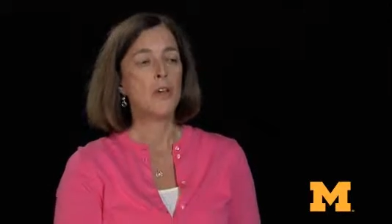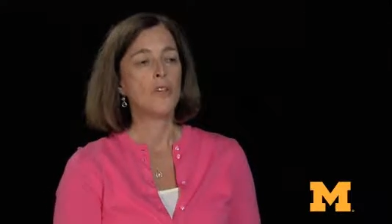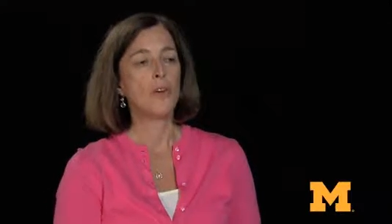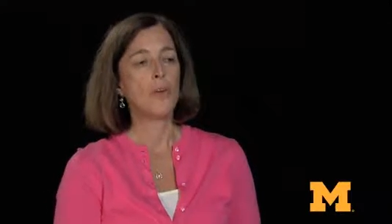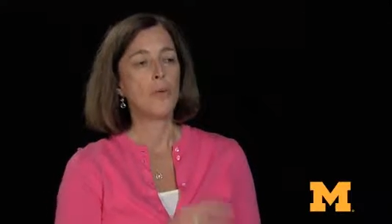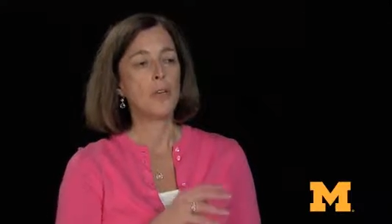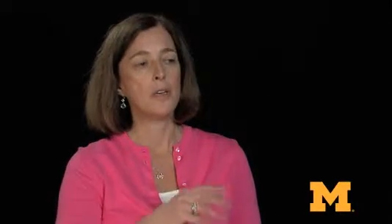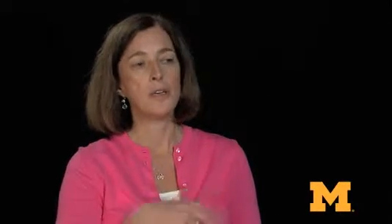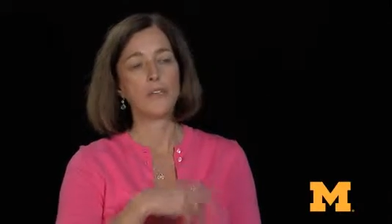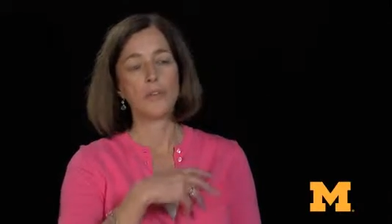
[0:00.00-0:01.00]
So
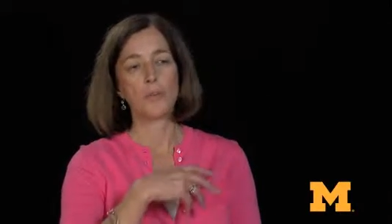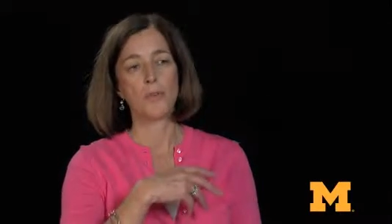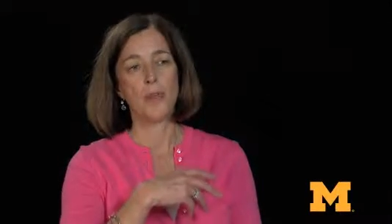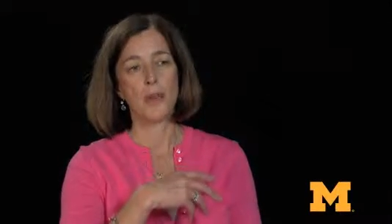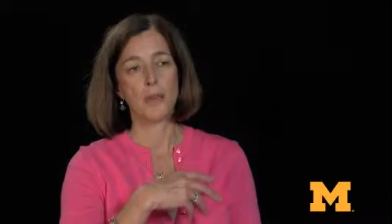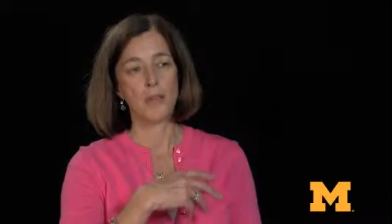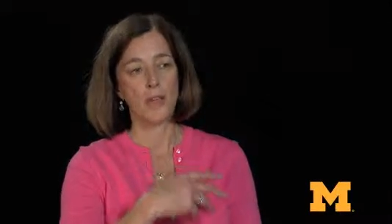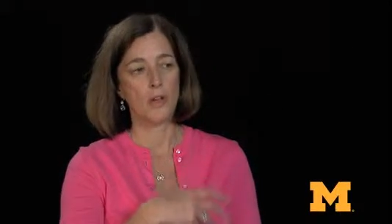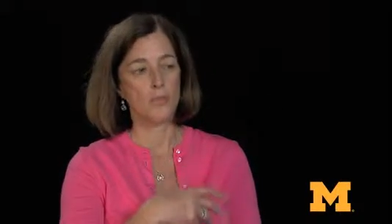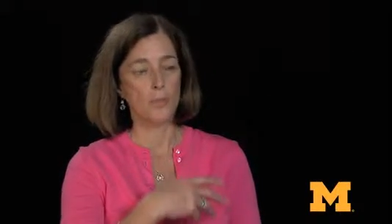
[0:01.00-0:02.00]
in addition to providing
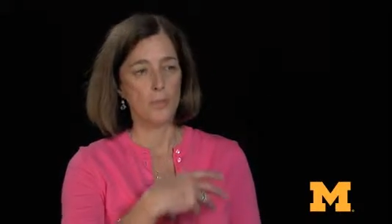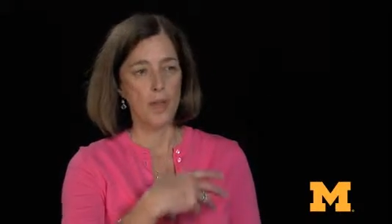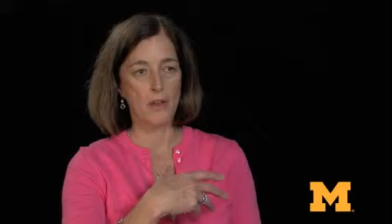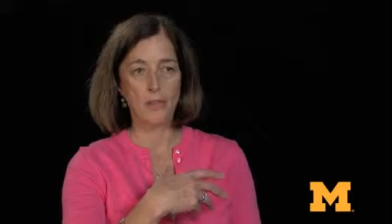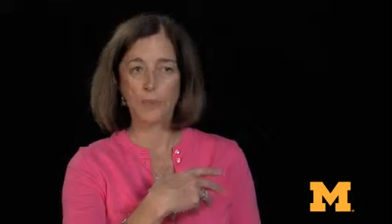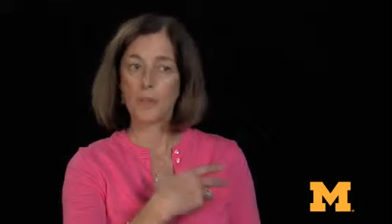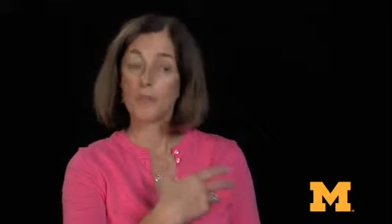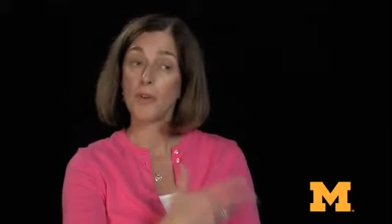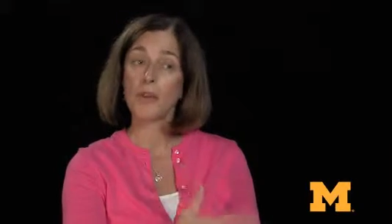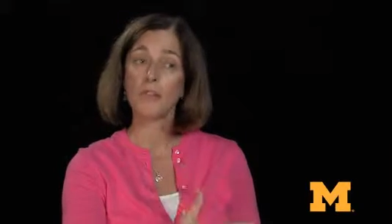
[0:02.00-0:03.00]
care for patients with
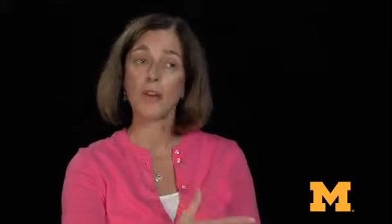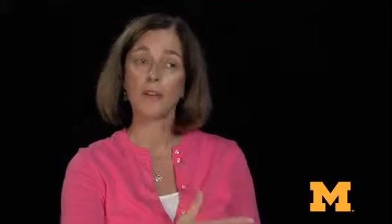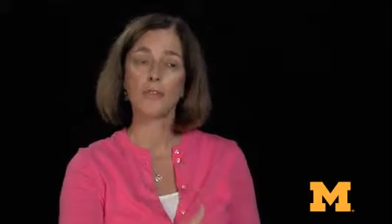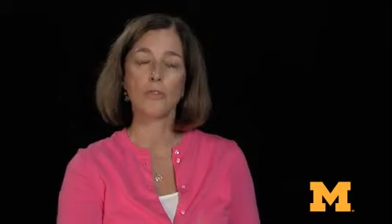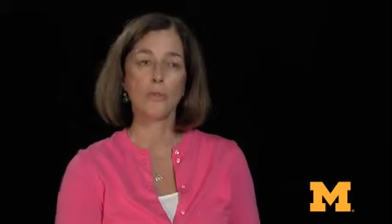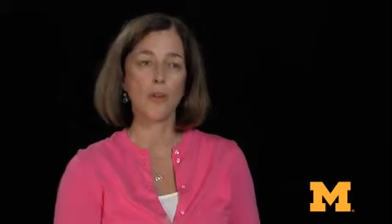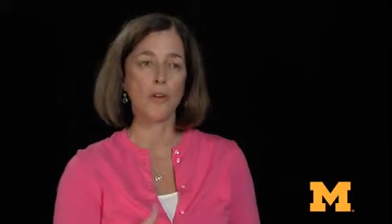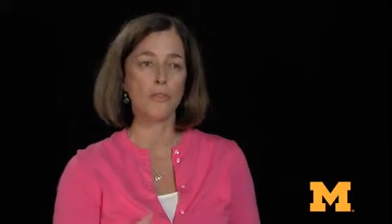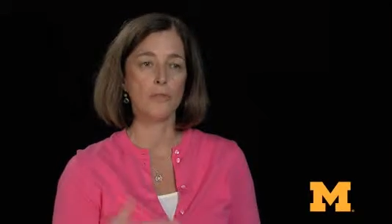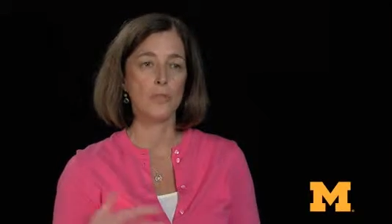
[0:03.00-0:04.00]
advanced cancers, we
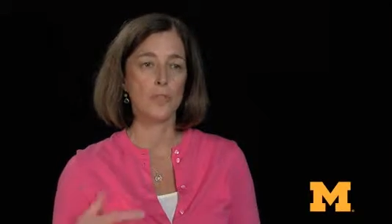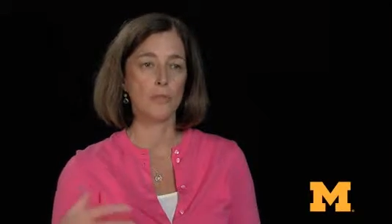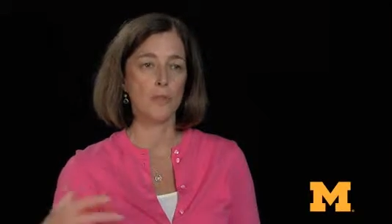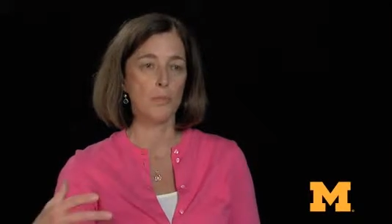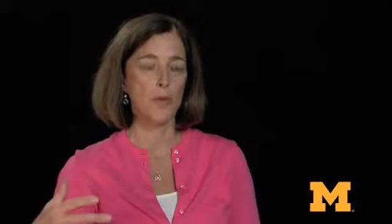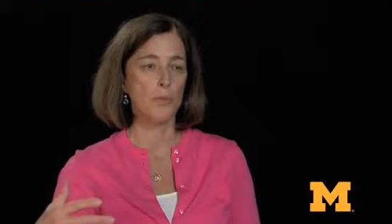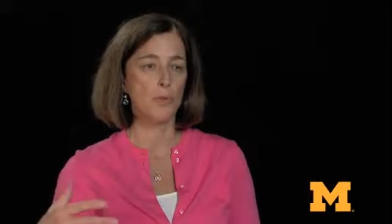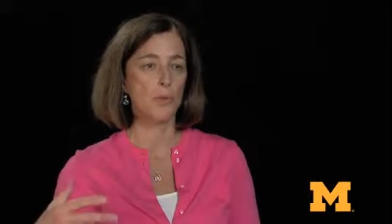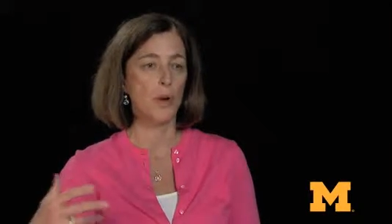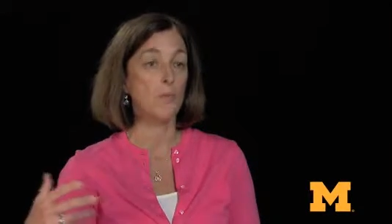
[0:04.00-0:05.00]
also deal with
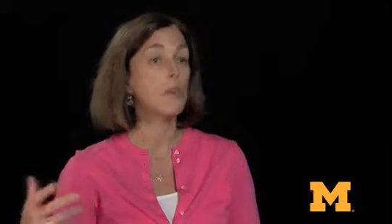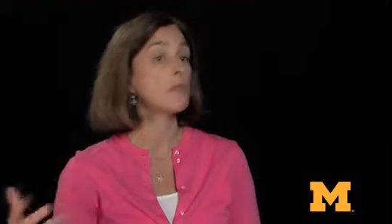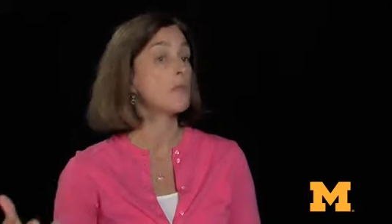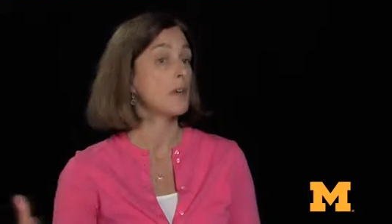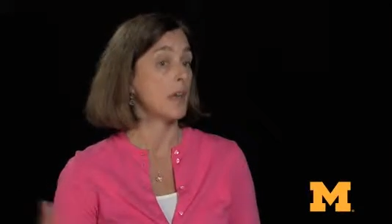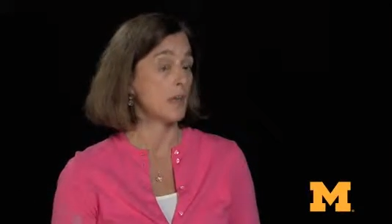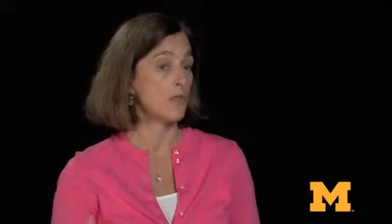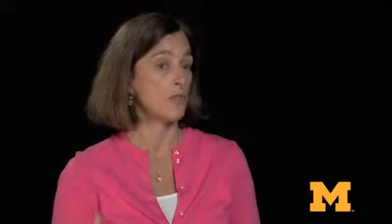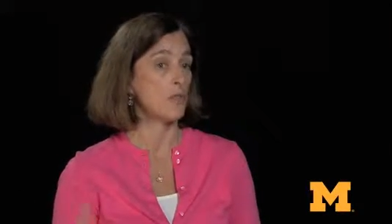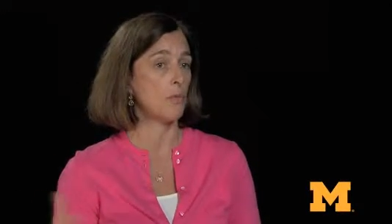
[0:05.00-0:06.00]
people who are at risk for
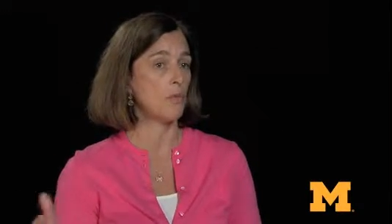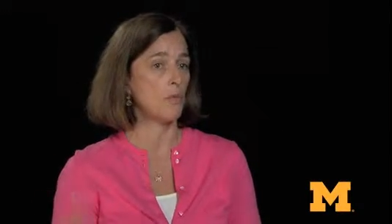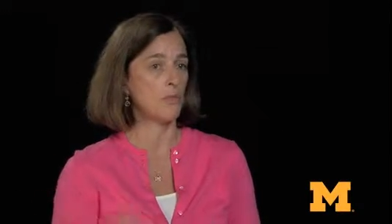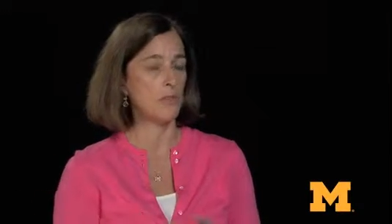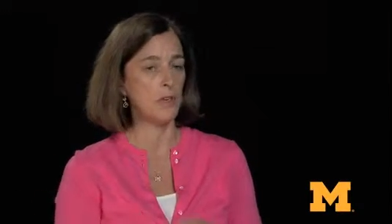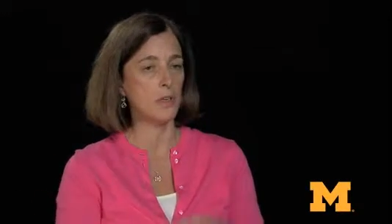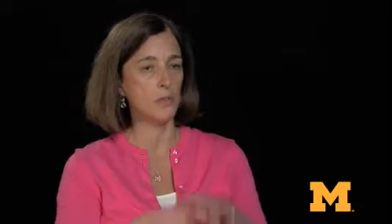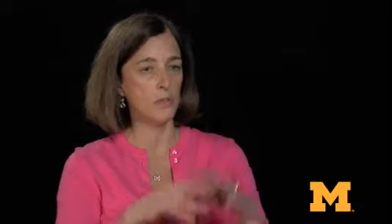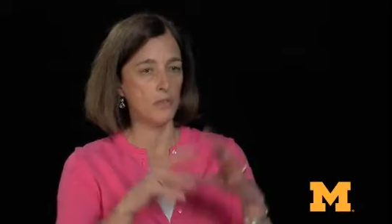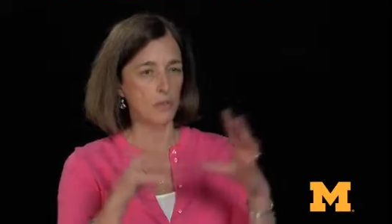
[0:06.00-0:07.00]
cancer. So you're
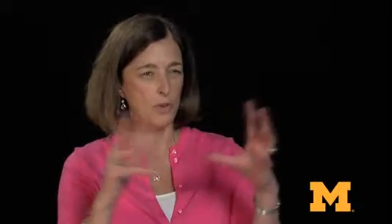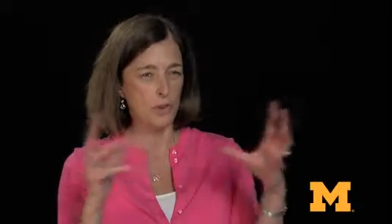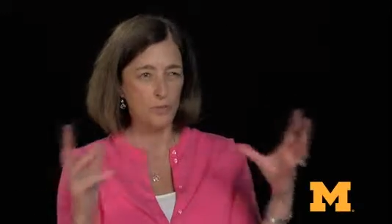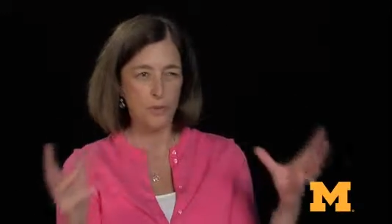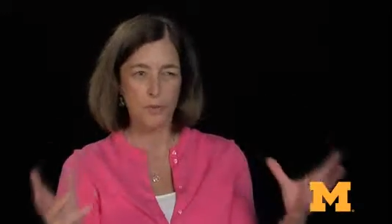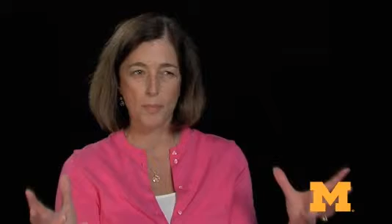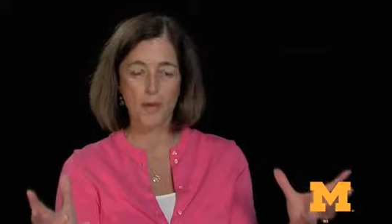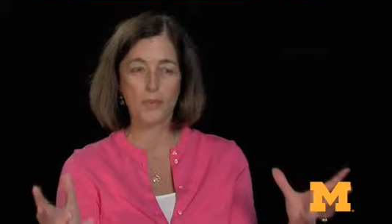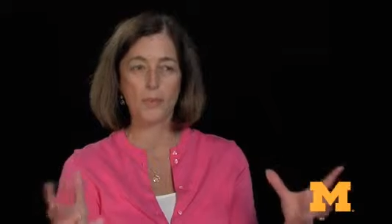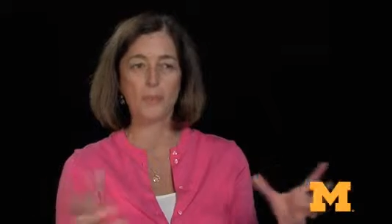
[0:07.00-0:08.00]
dealing with the sort of the full
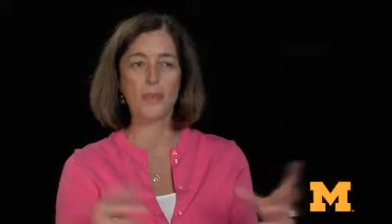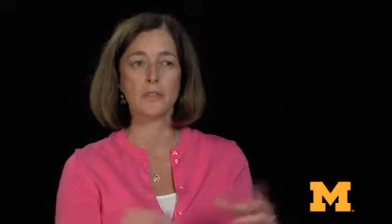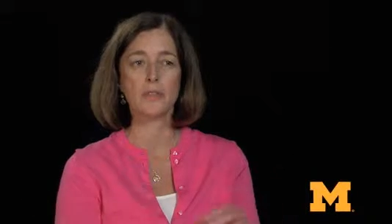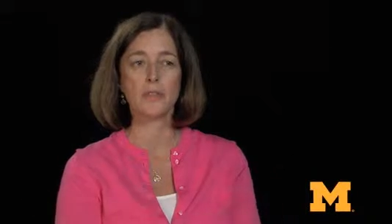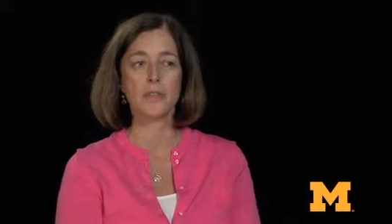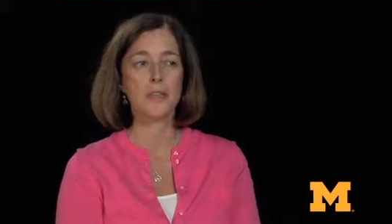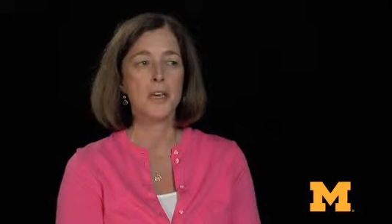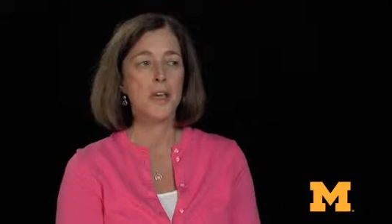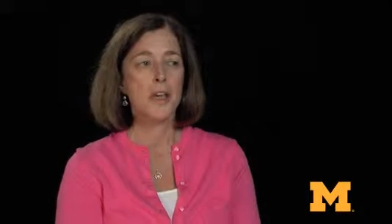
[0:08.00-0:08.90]
spectrum of illnesses.